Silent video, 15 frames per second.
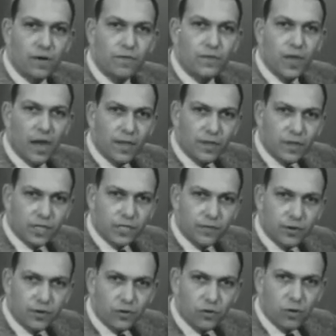We've done this
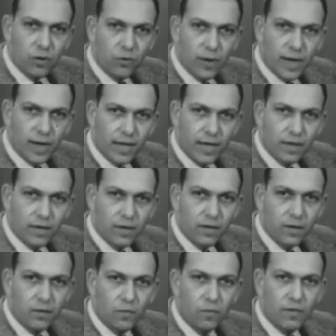for you already
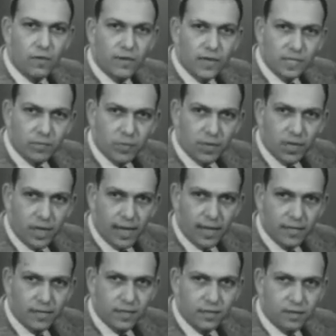with visible
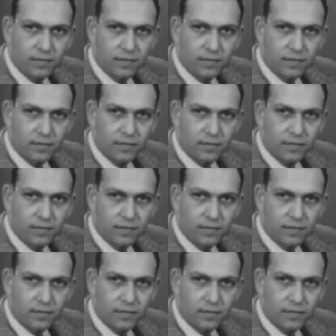light.